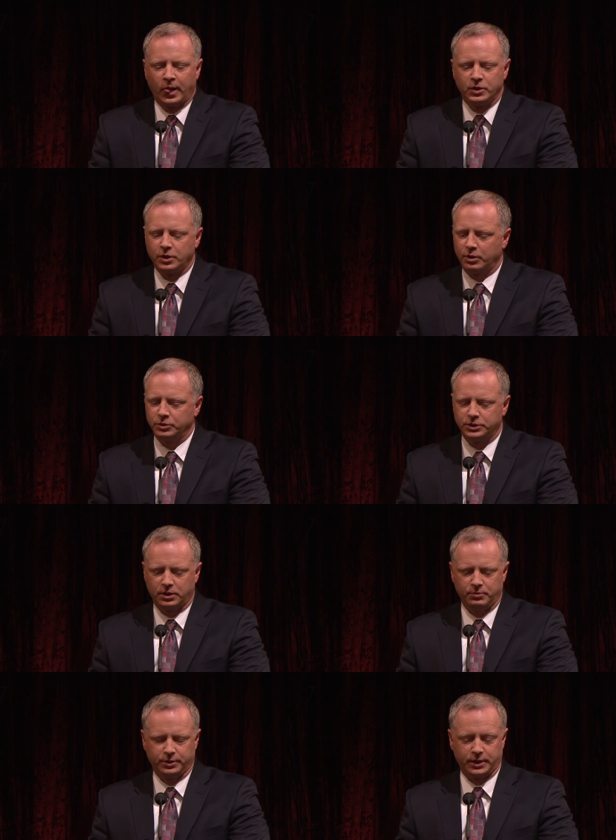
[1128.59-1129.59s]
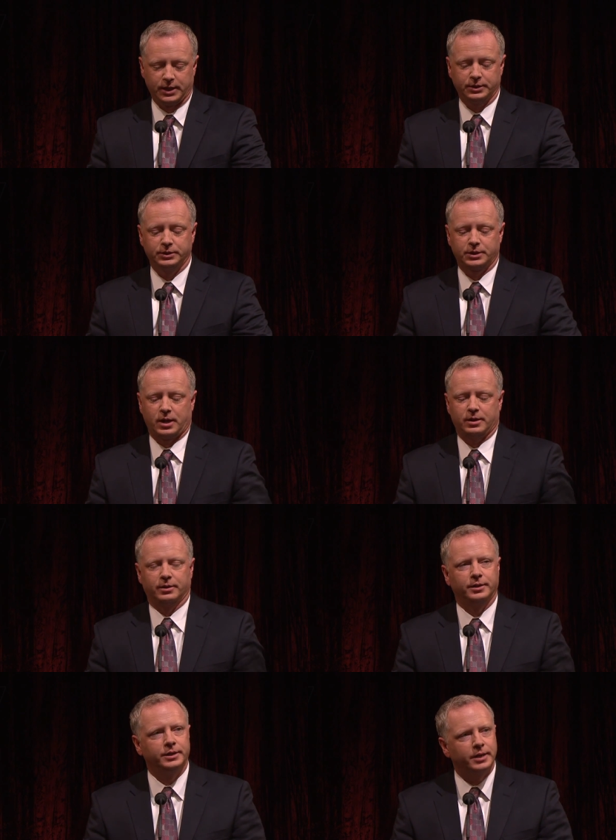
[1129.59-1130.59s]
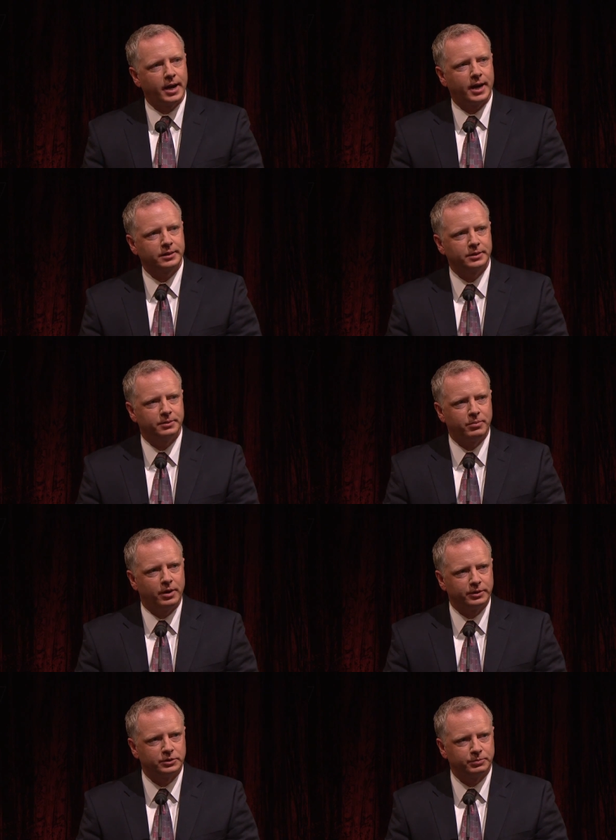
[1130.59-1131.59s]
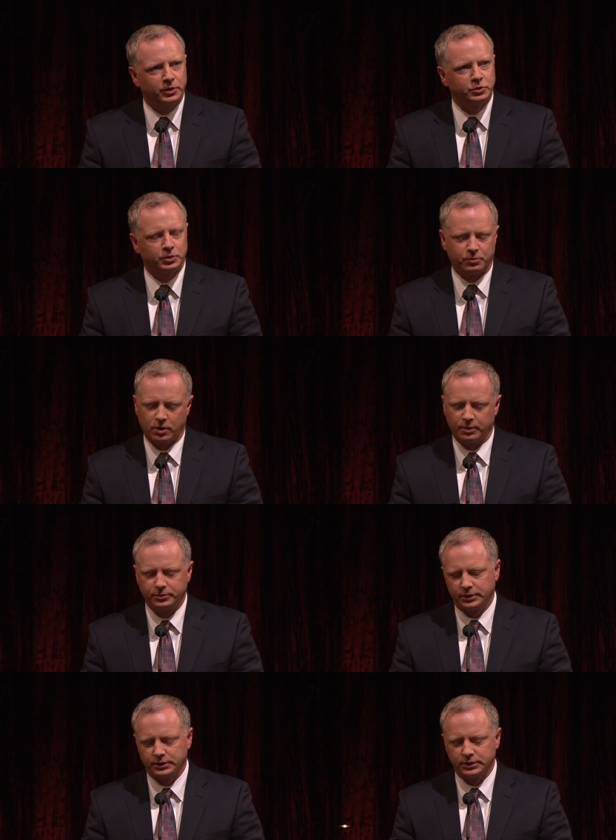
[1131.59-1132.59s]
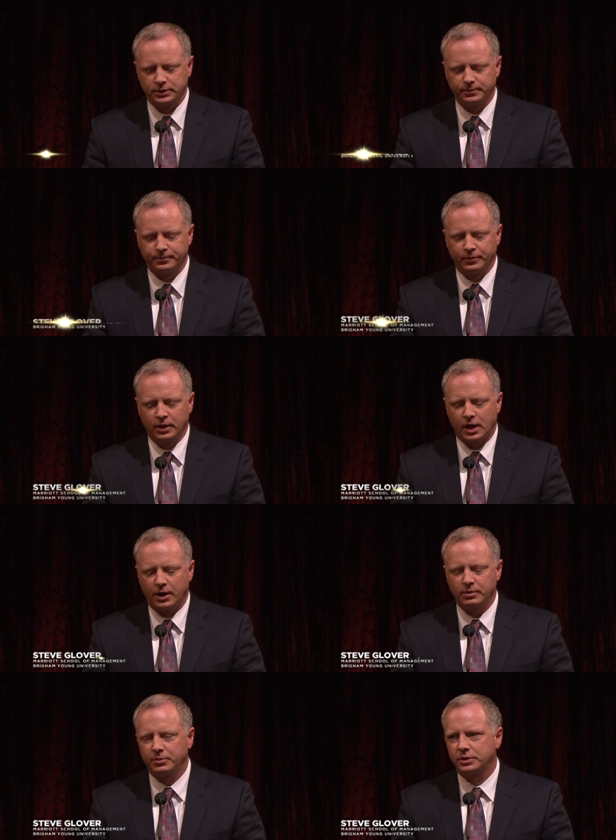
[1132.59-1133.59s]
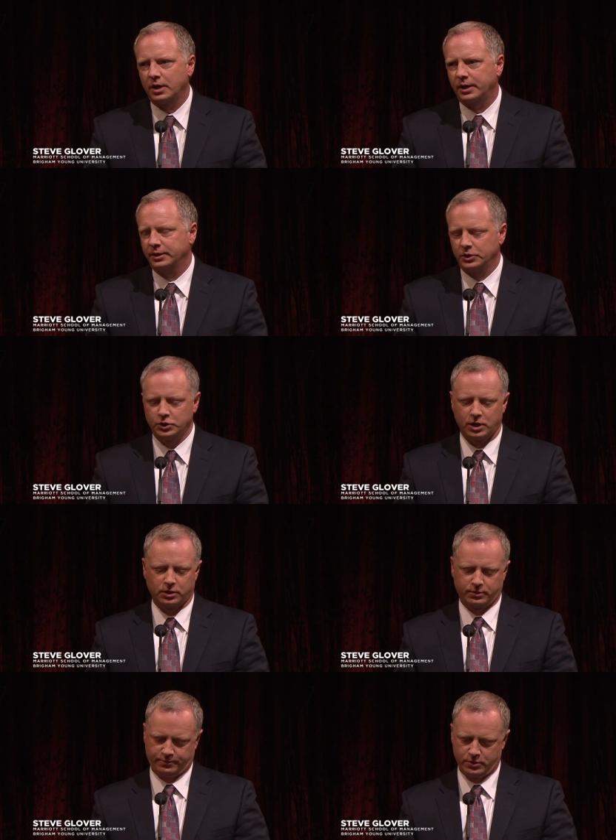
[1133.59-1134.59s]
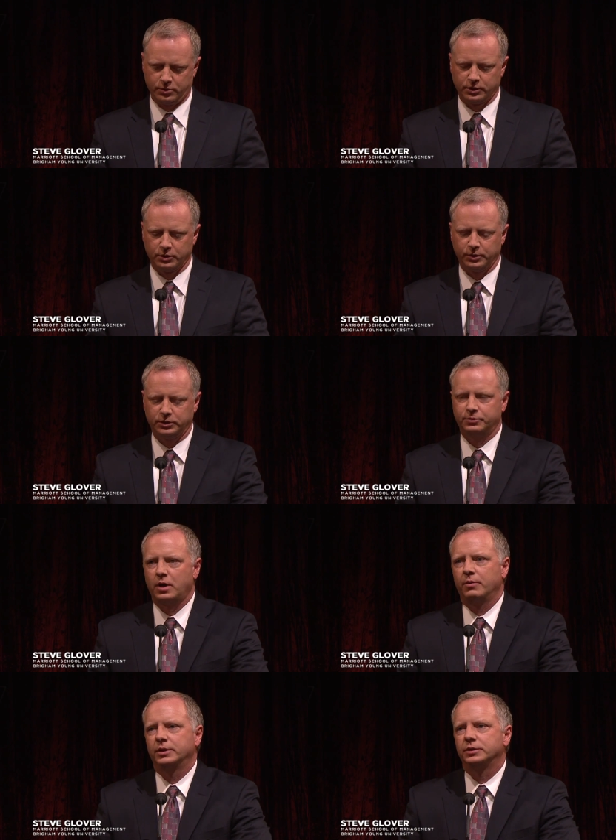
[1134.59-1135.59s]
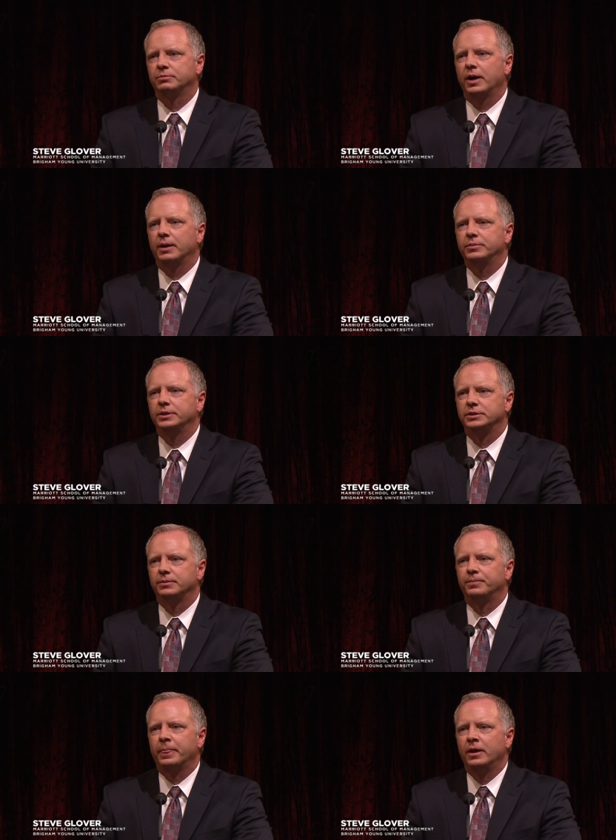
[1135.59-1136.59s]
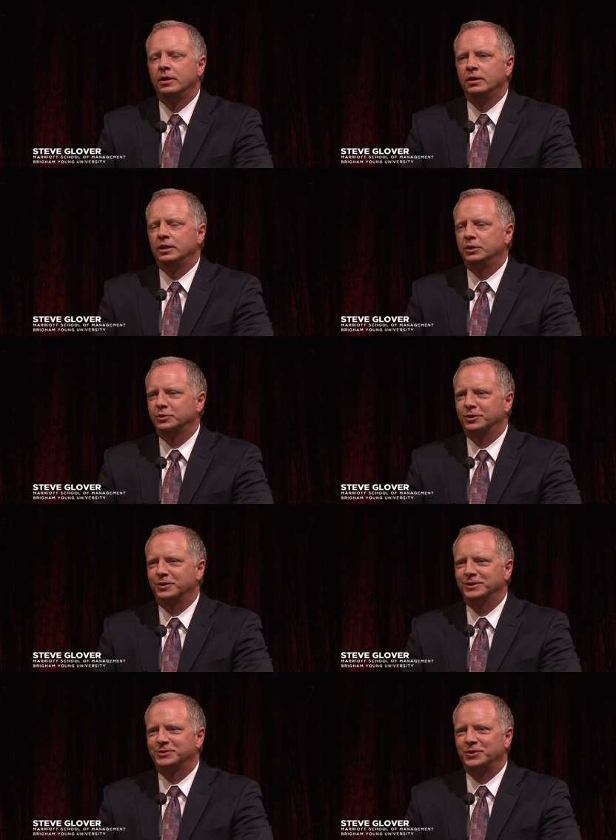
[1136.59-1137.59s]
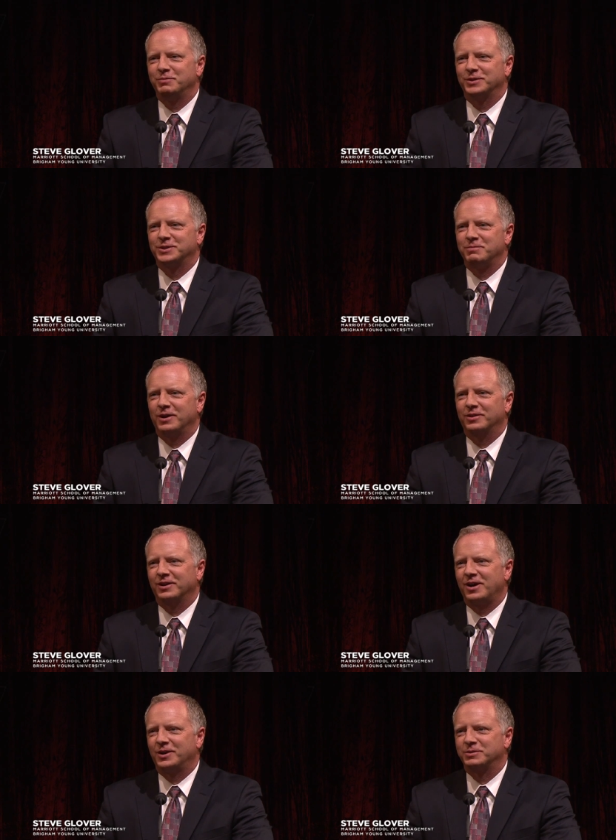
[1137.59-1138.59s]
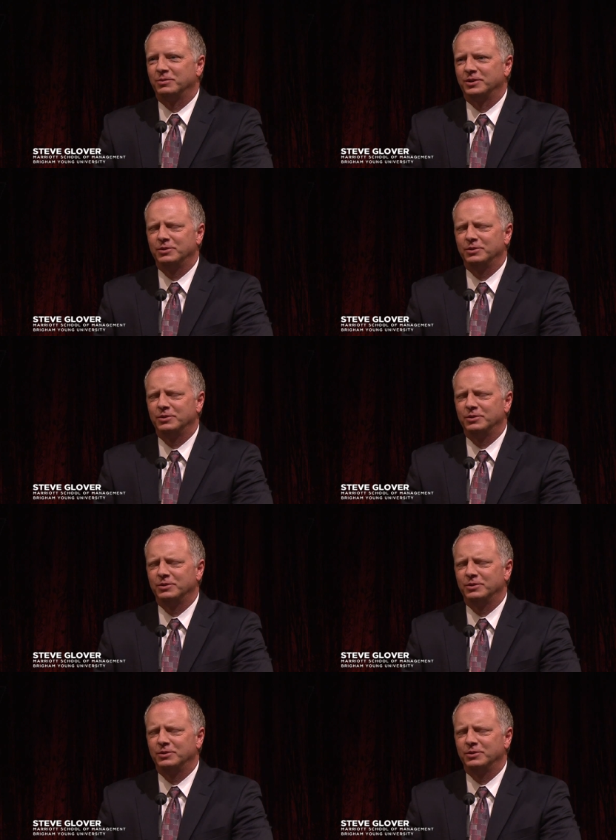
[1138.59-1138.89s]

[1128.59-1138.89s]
John was humble. He had desire. He acted upon his spiritual promptings. I remember talking to John on the phone in the weeks following his baptism. He was learning so much about the gospel.